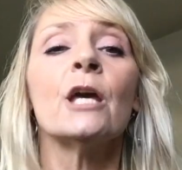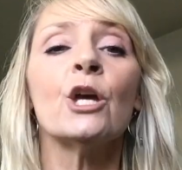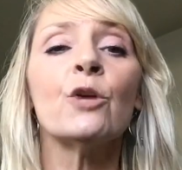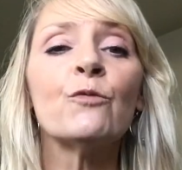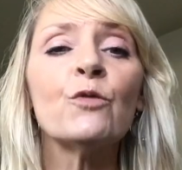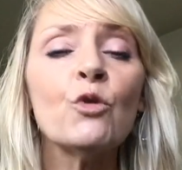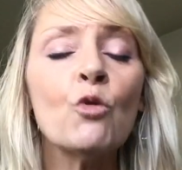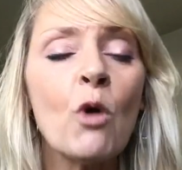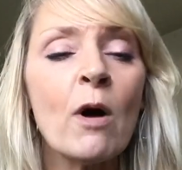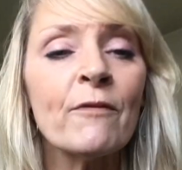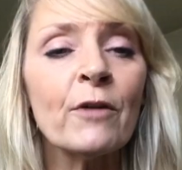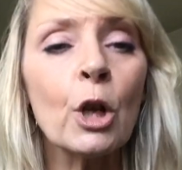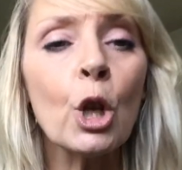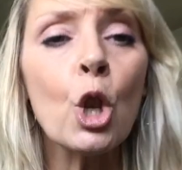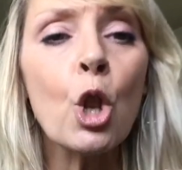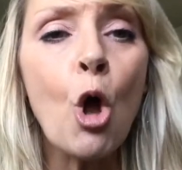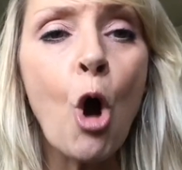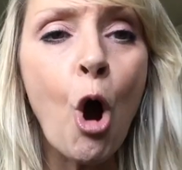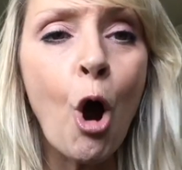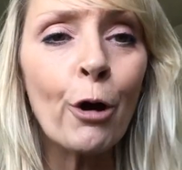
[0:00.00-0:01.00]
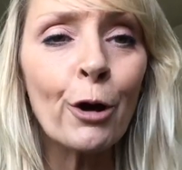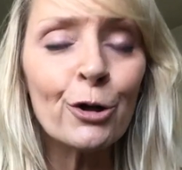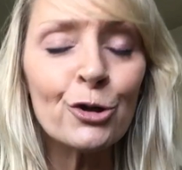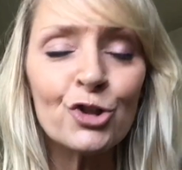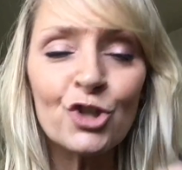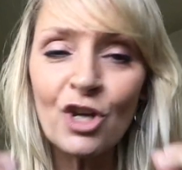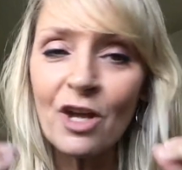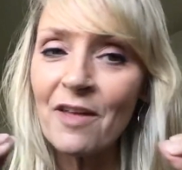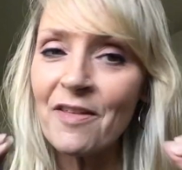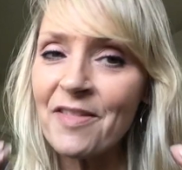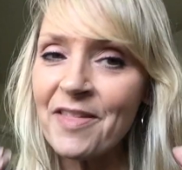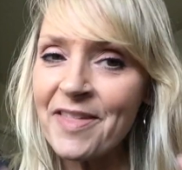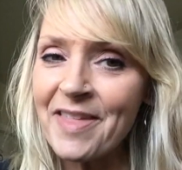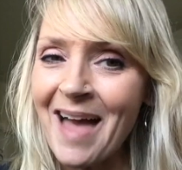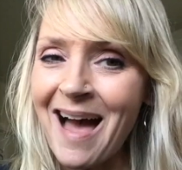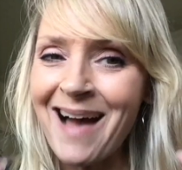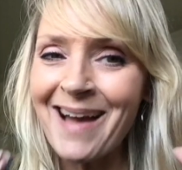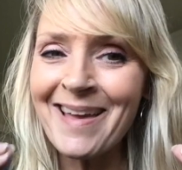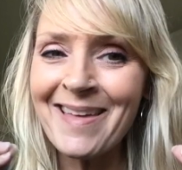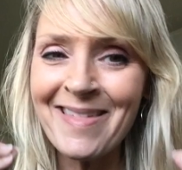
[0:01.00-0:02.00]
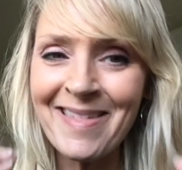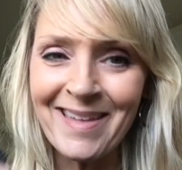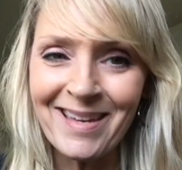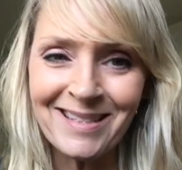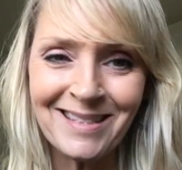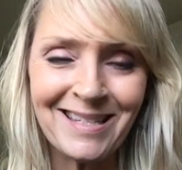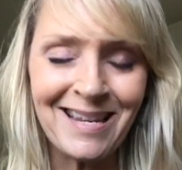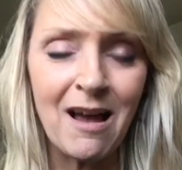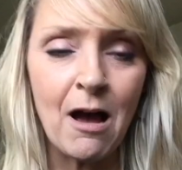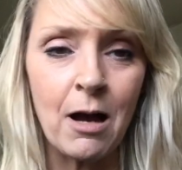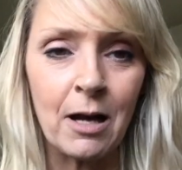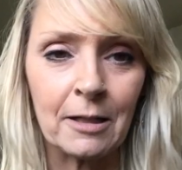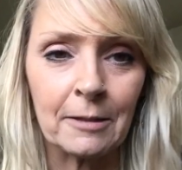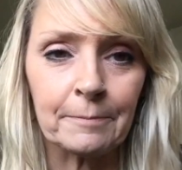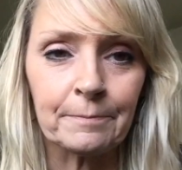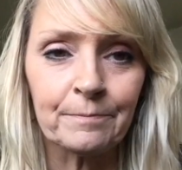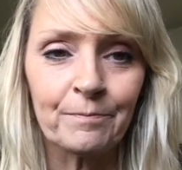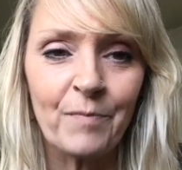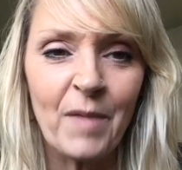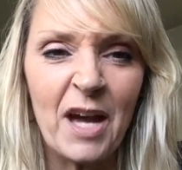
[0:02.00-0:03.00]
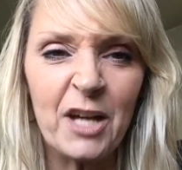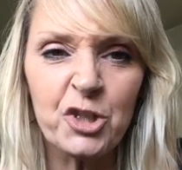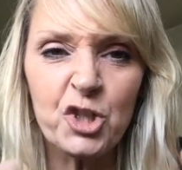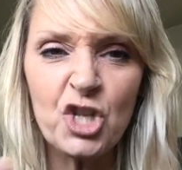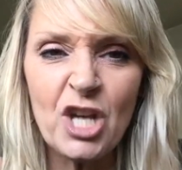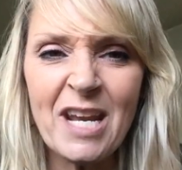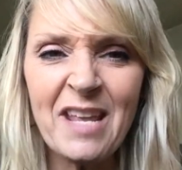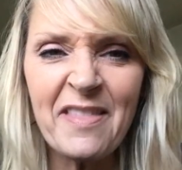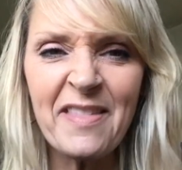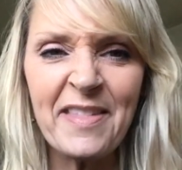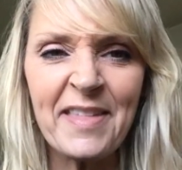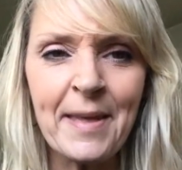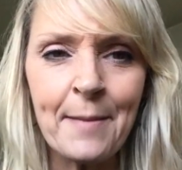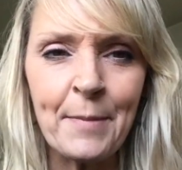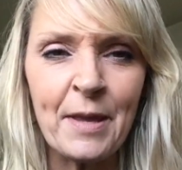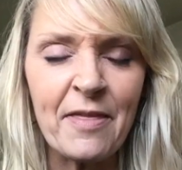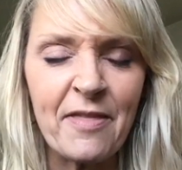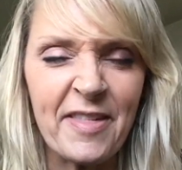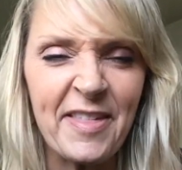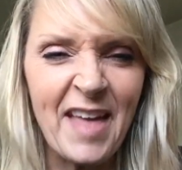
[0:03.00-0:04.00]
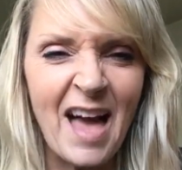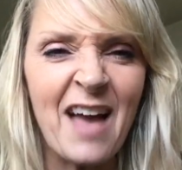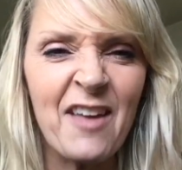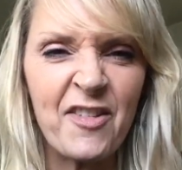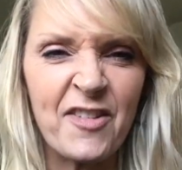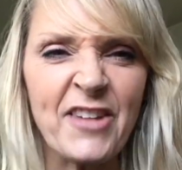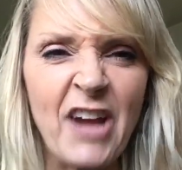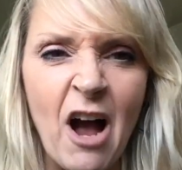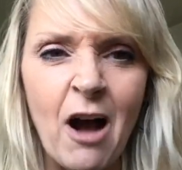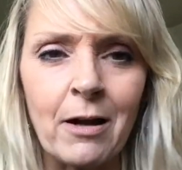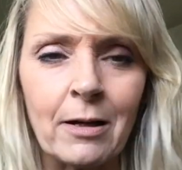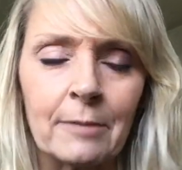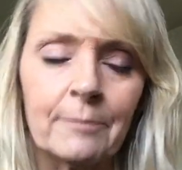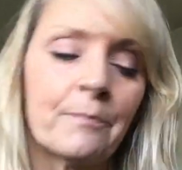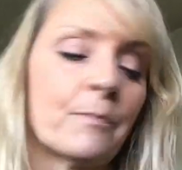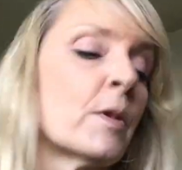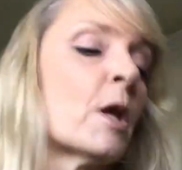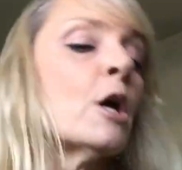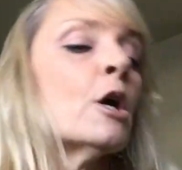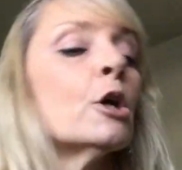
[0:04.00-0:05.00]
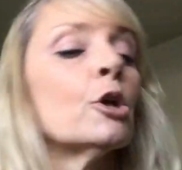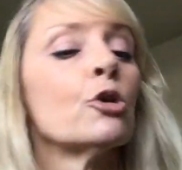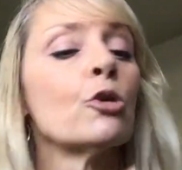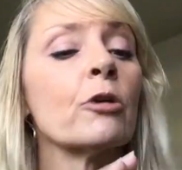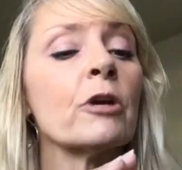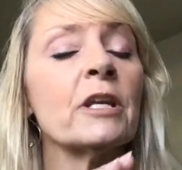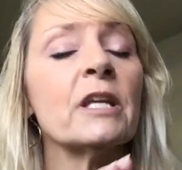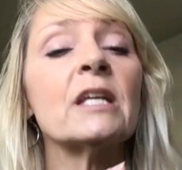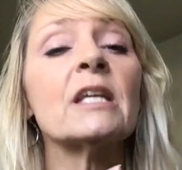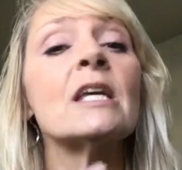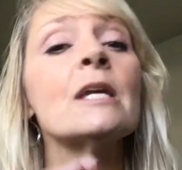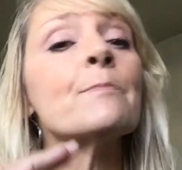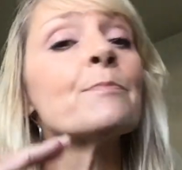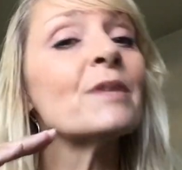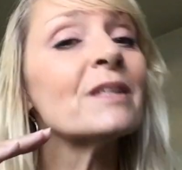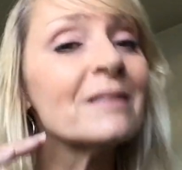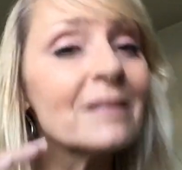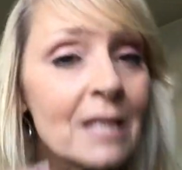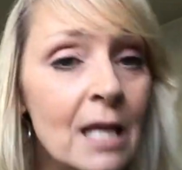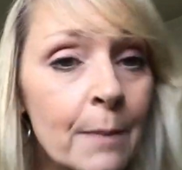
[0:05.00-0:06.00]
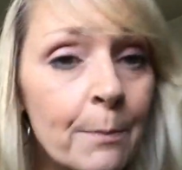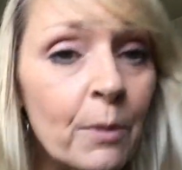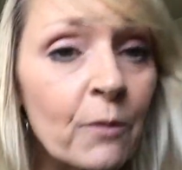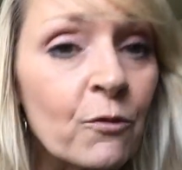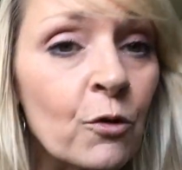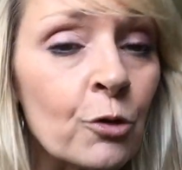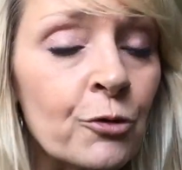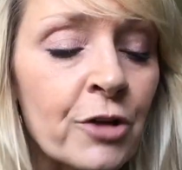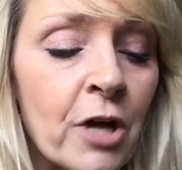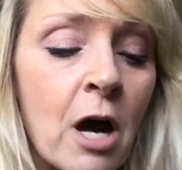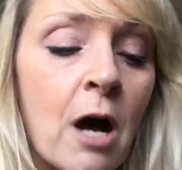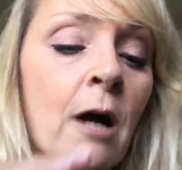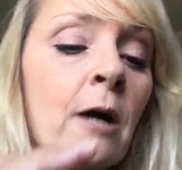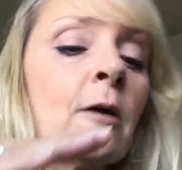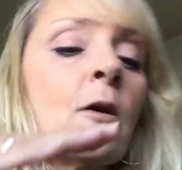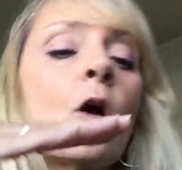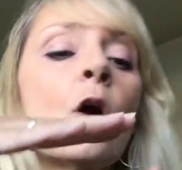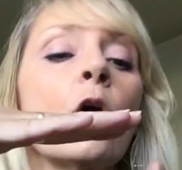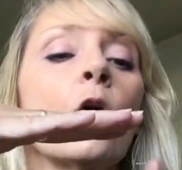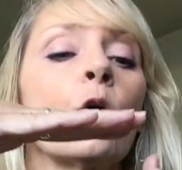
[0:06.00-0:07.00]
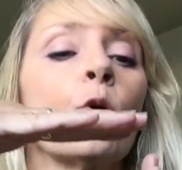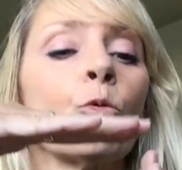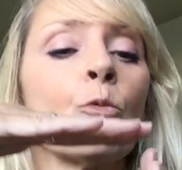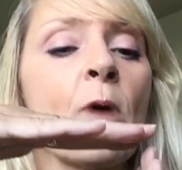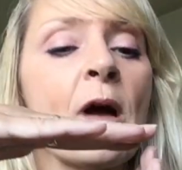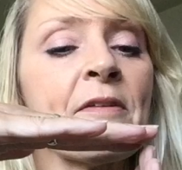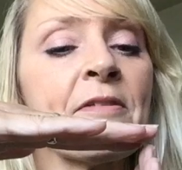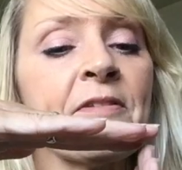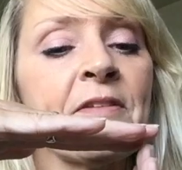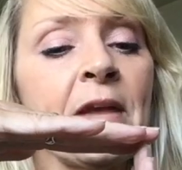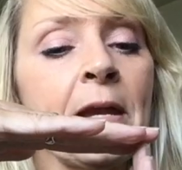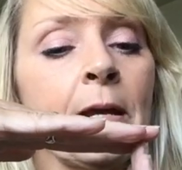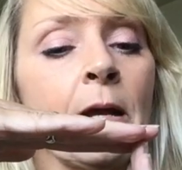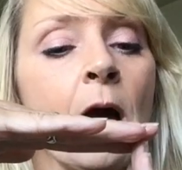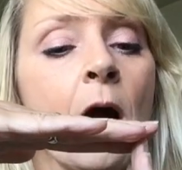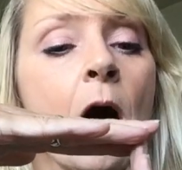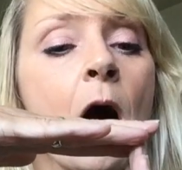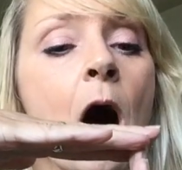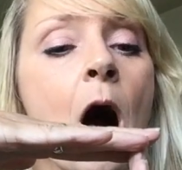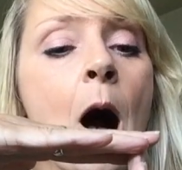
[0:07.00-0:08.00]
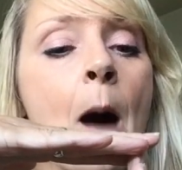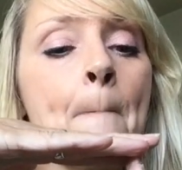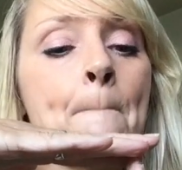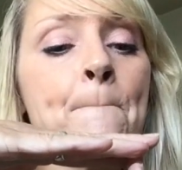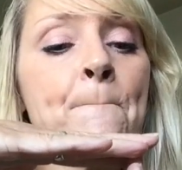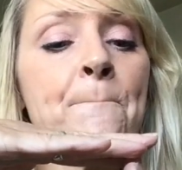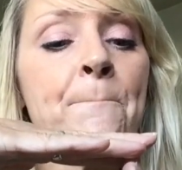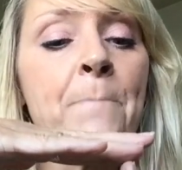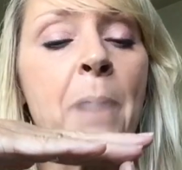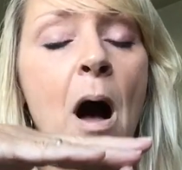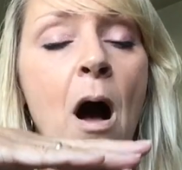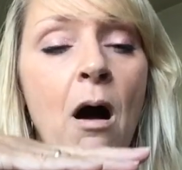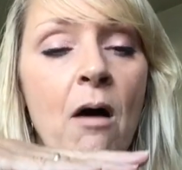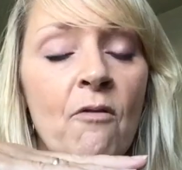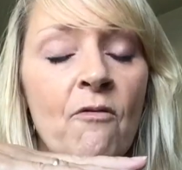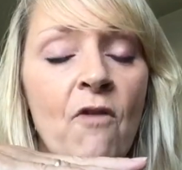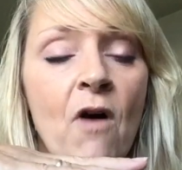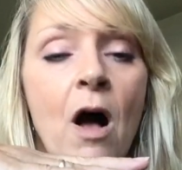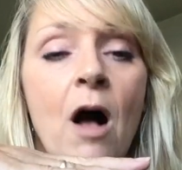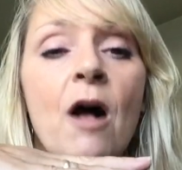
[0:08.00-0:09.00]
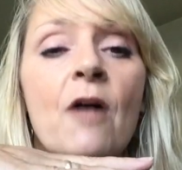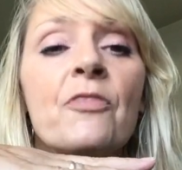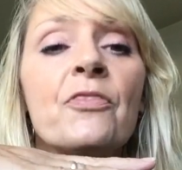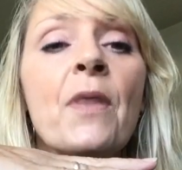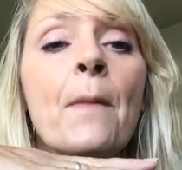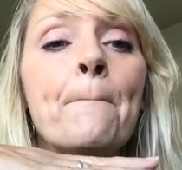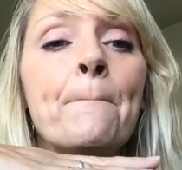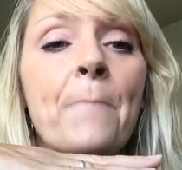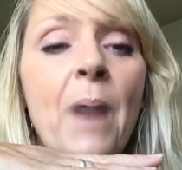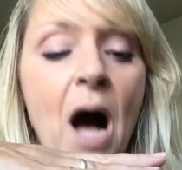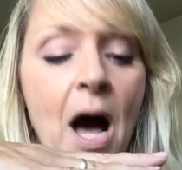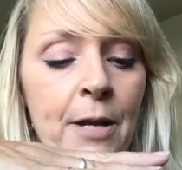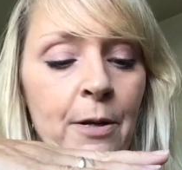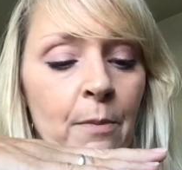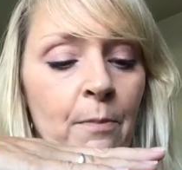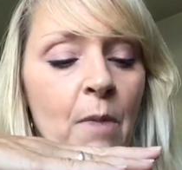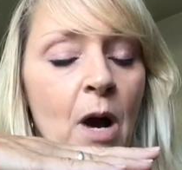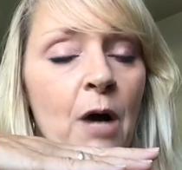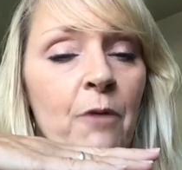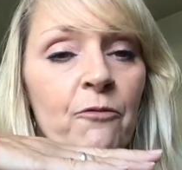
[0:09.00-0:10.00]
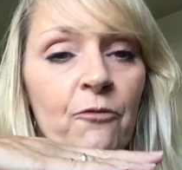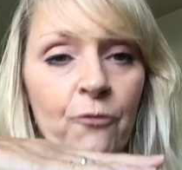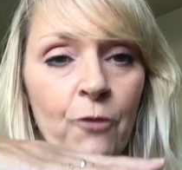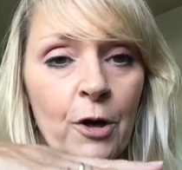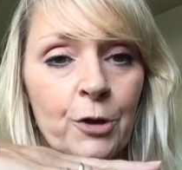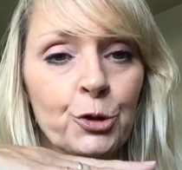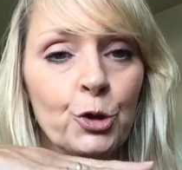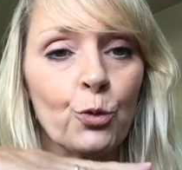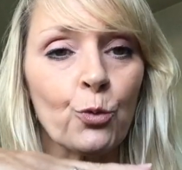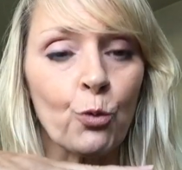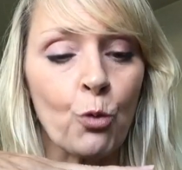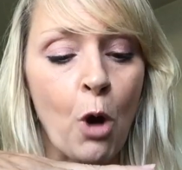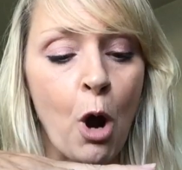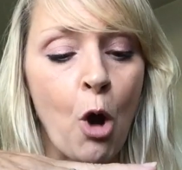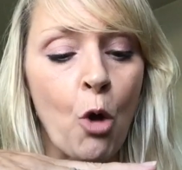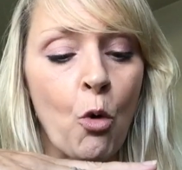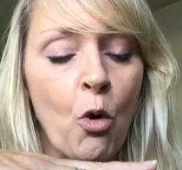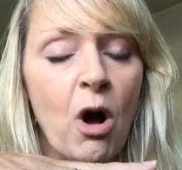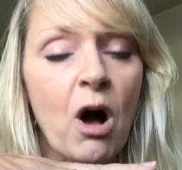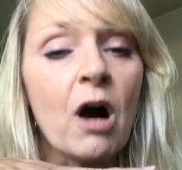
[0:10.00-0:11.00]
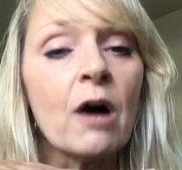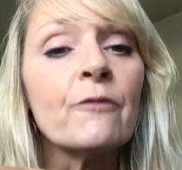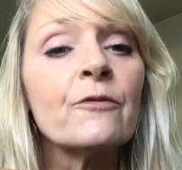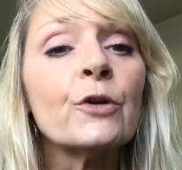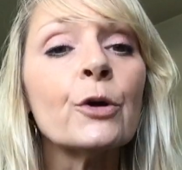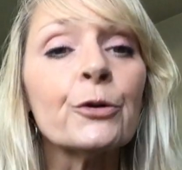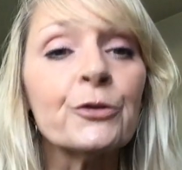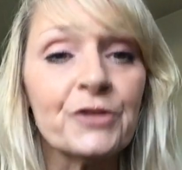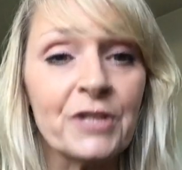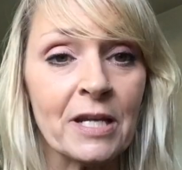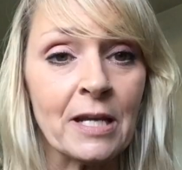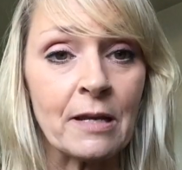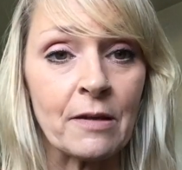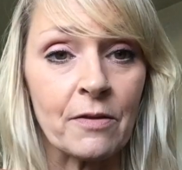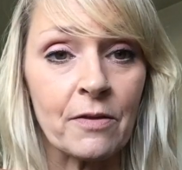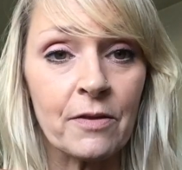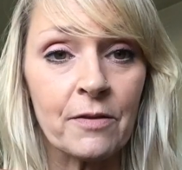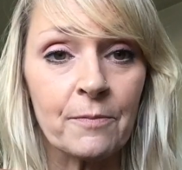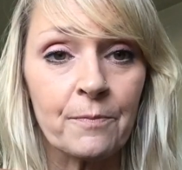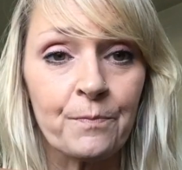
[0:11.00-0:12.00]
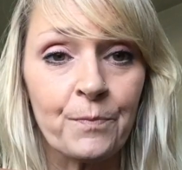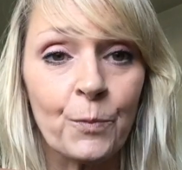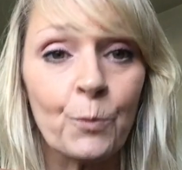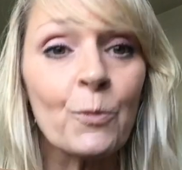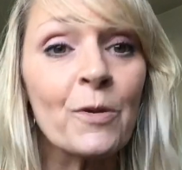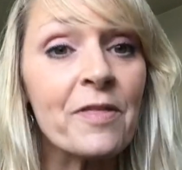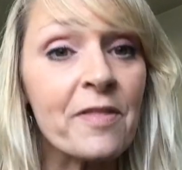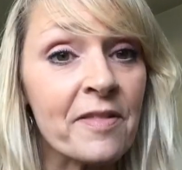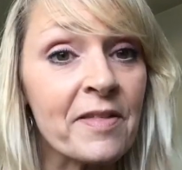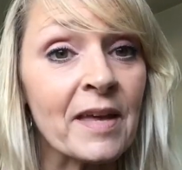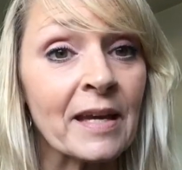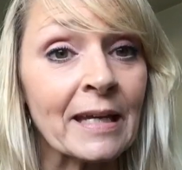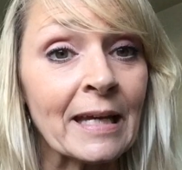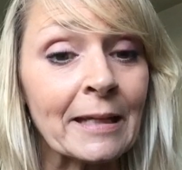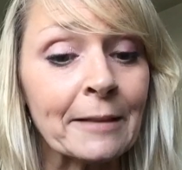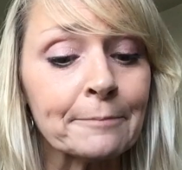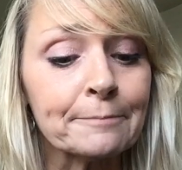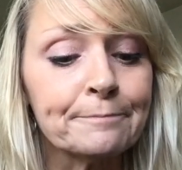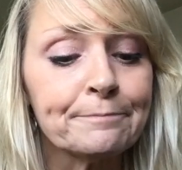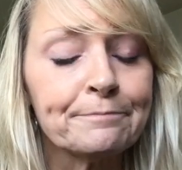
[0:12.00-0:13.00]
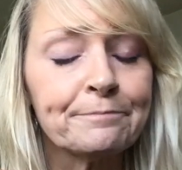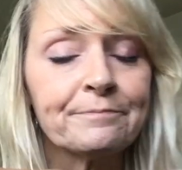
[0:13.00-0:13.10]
If you have a large size tongue, a Gene Simmons size tongue, you're going to keep the tip of your tongue resting above the bottom front row of your teeth when singing.